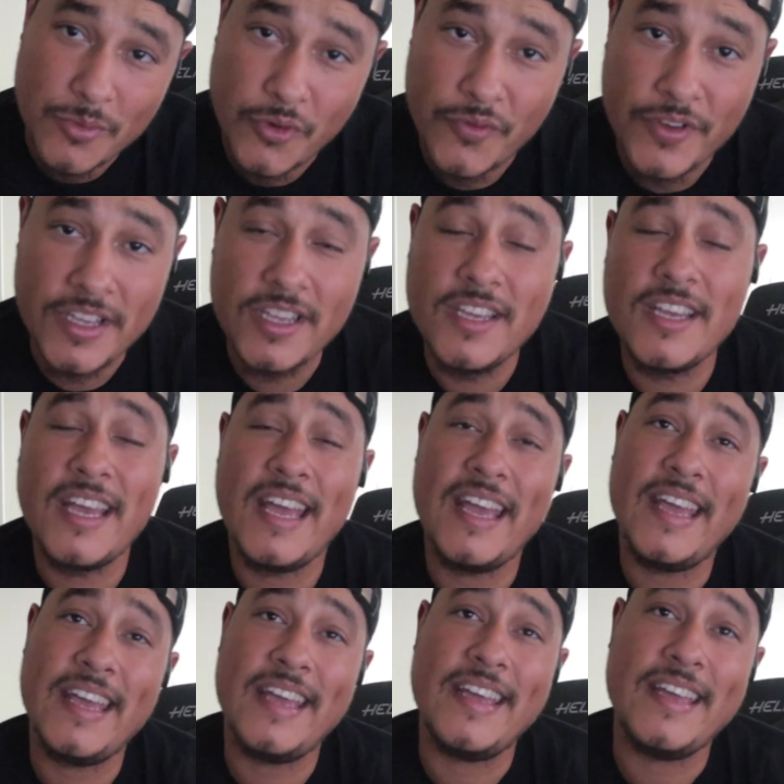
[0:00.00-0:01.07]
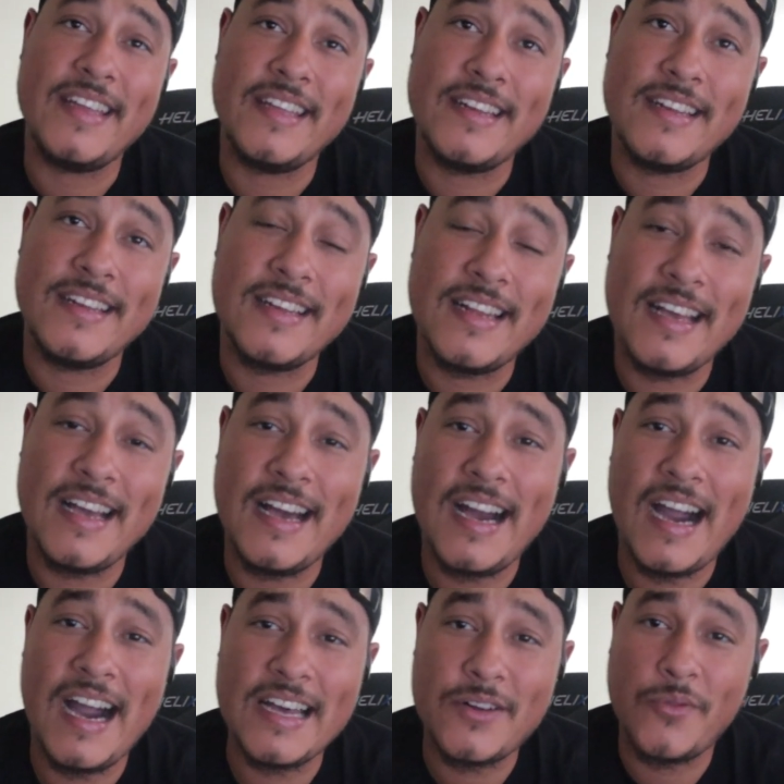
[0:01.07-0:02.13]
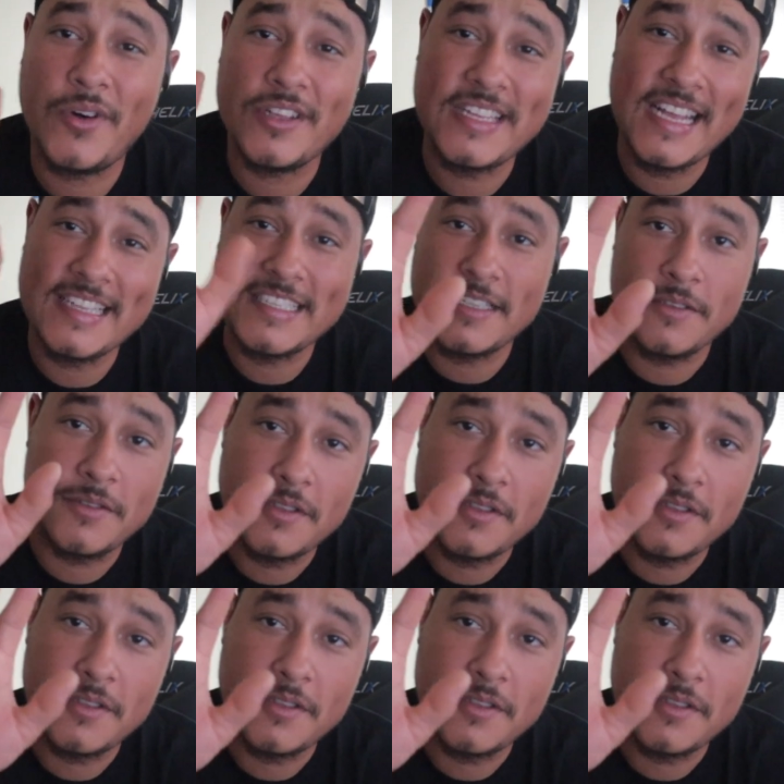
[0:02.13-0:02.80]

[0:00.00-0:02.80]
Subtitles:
a movie and I don't want that to,